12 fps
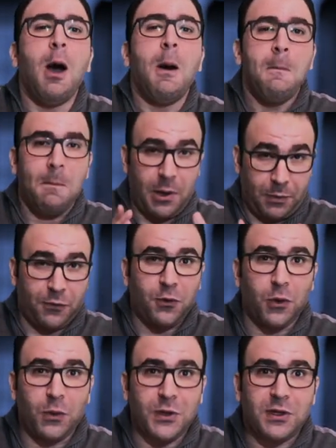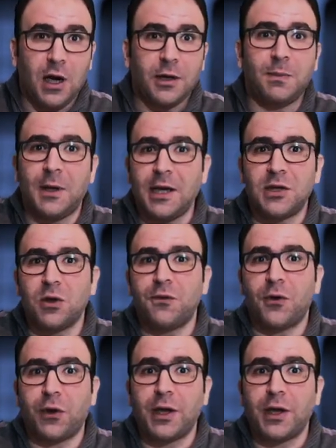But before we start, please don't forget